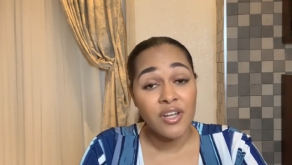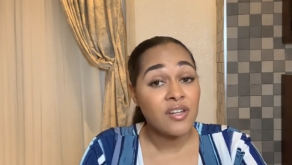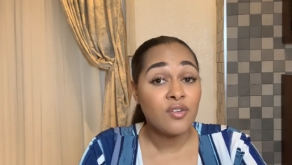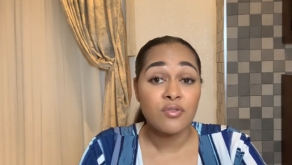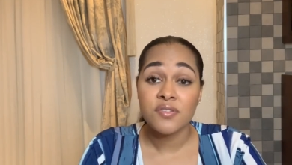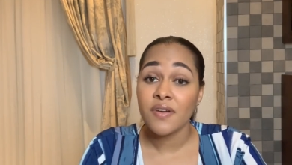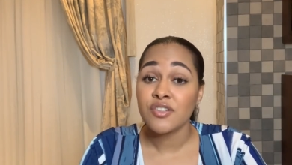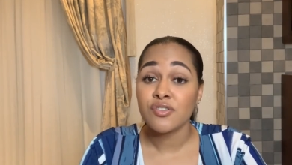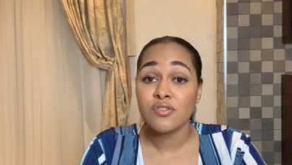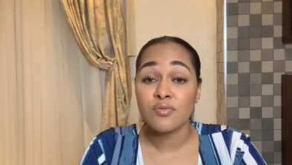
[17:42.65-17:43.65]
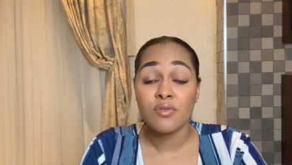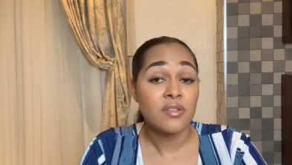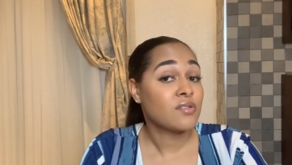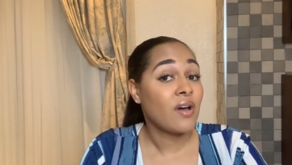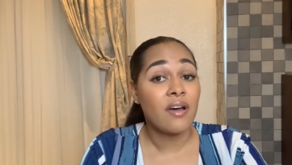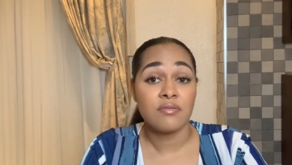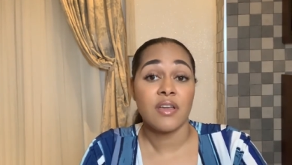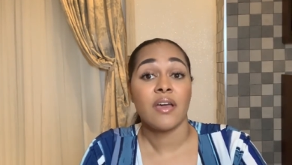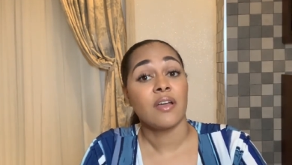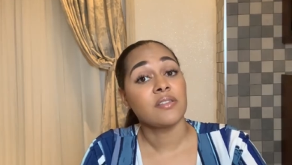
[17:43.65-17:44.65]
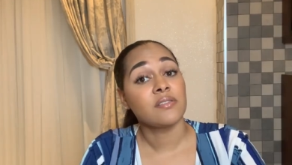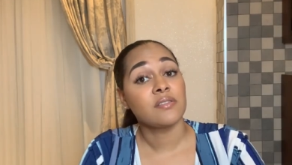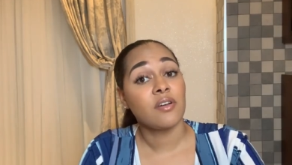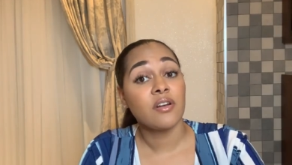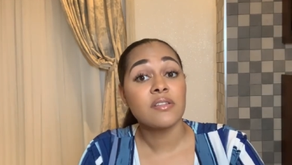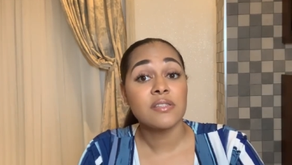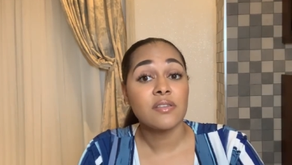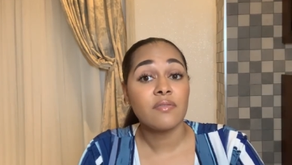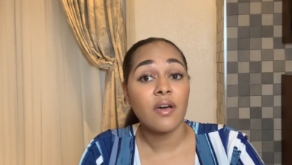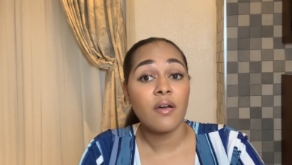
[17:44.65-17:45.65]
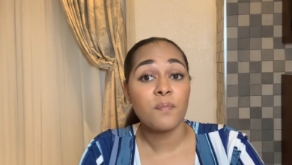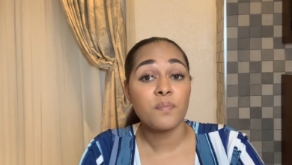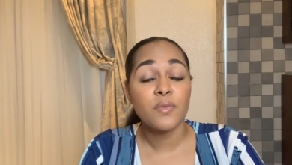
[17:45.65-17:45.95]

I didn't go to fashion school until after I had started Ziva,